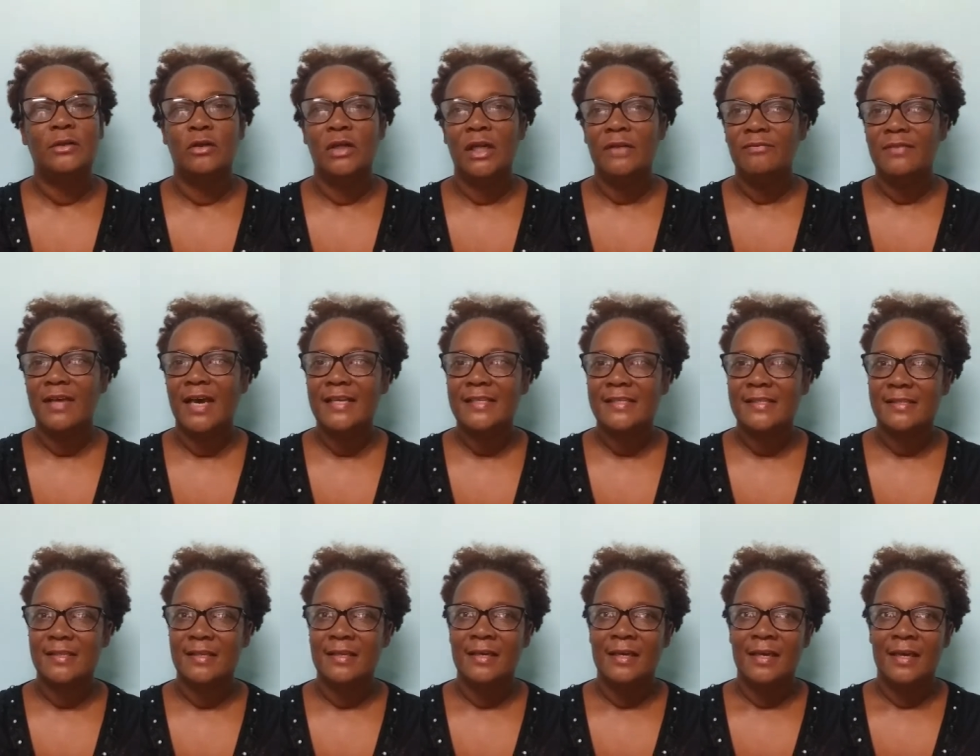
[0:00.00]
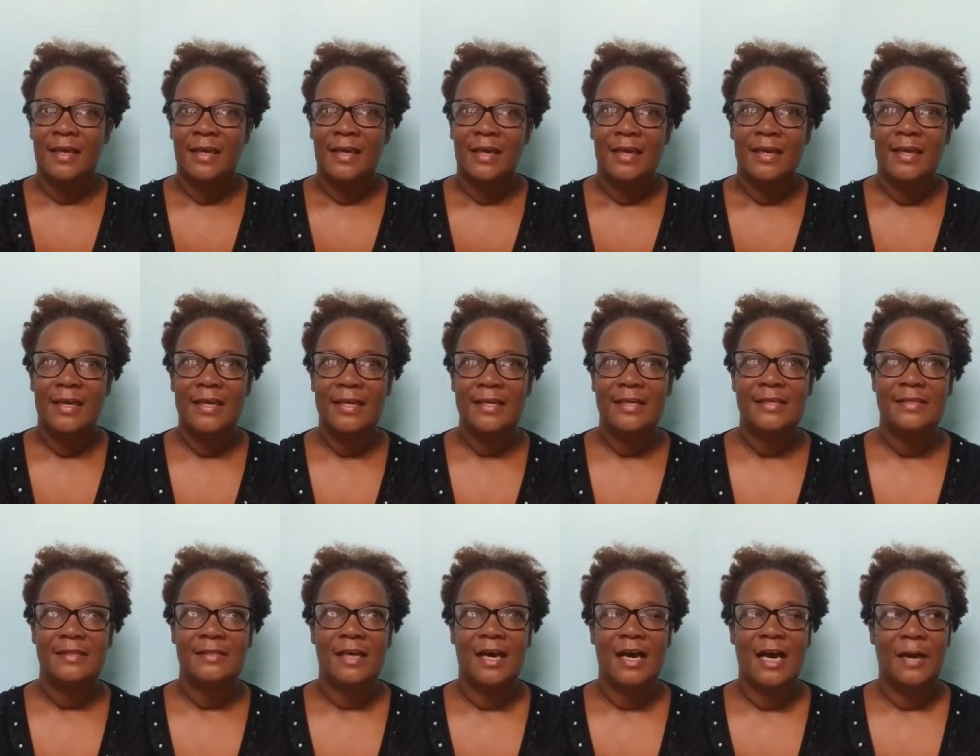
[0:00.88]
I don't know if that's
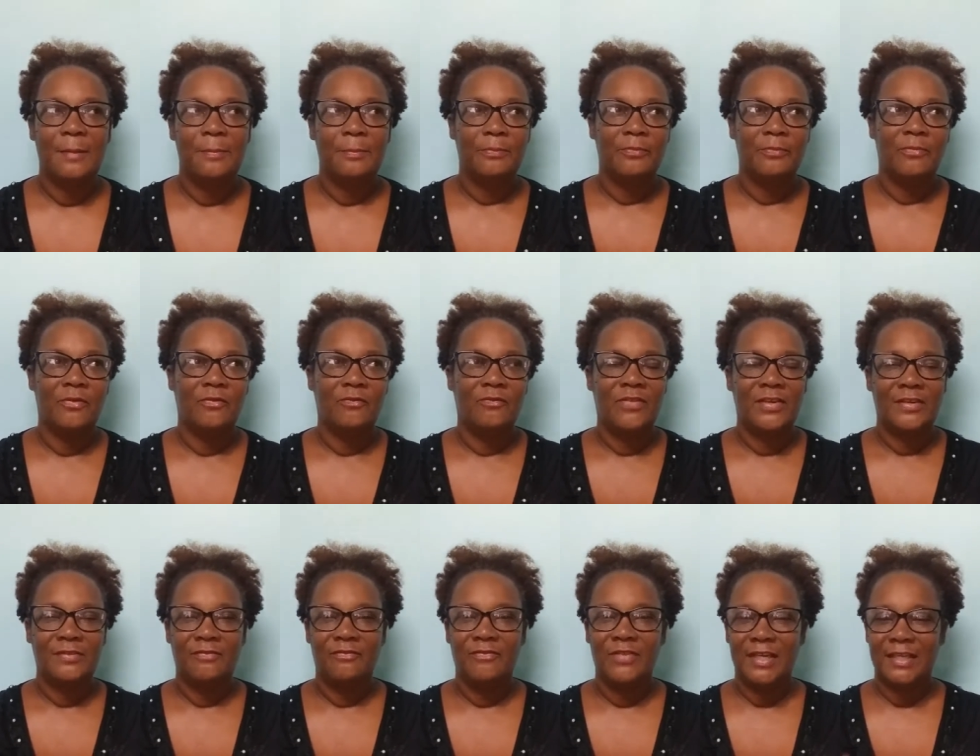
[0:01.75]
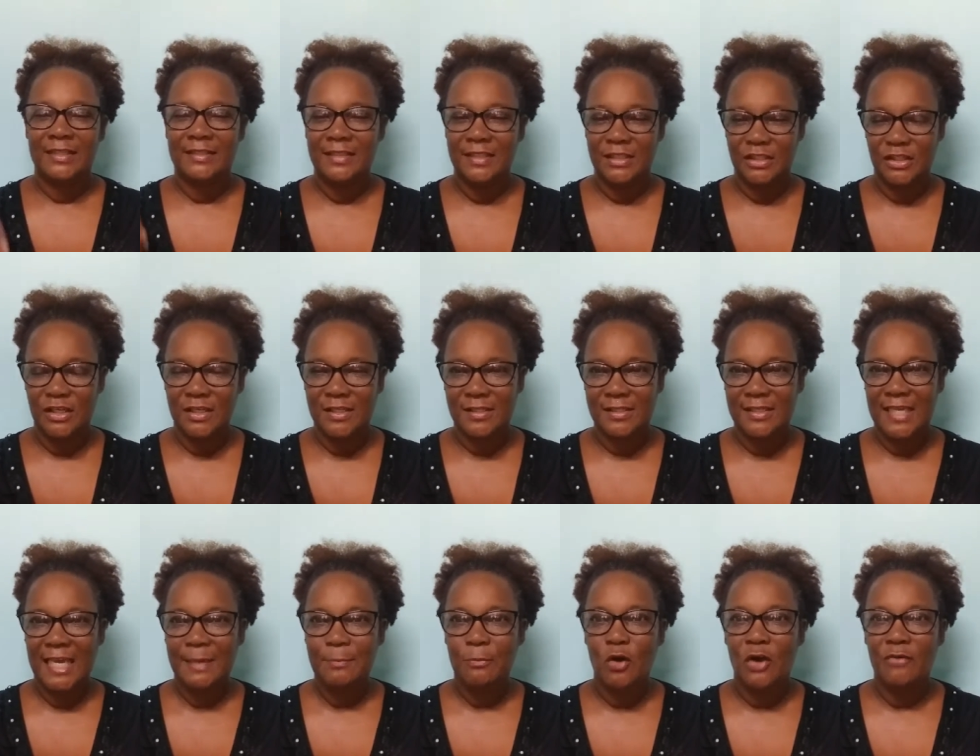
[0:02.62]
his um, fictitious
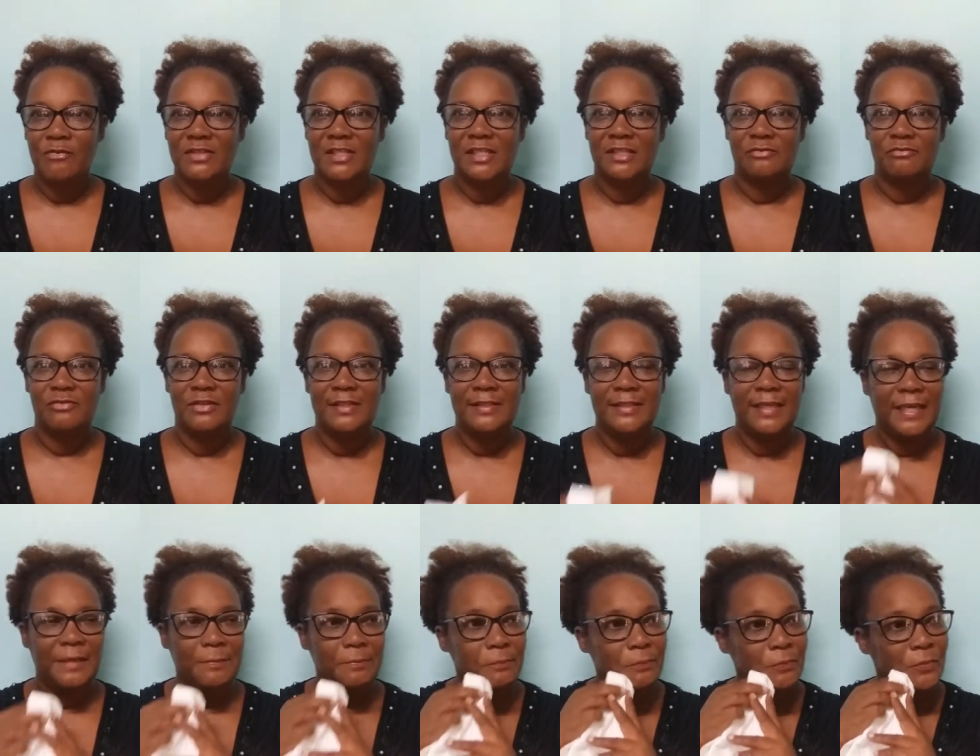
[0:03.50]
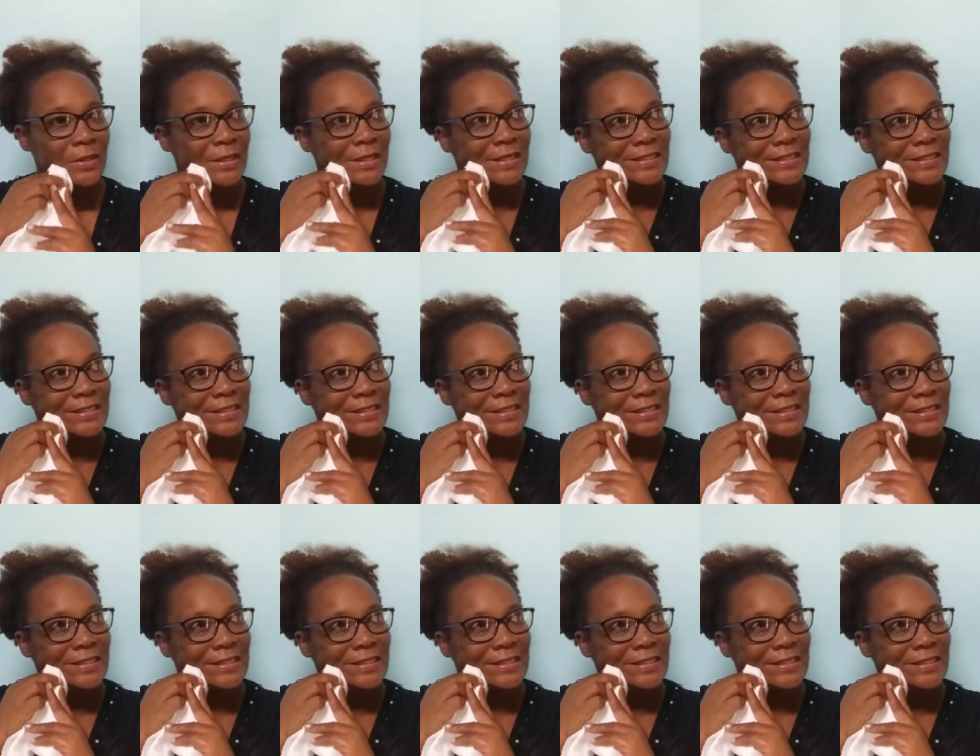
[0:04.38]
name or if it's his real name.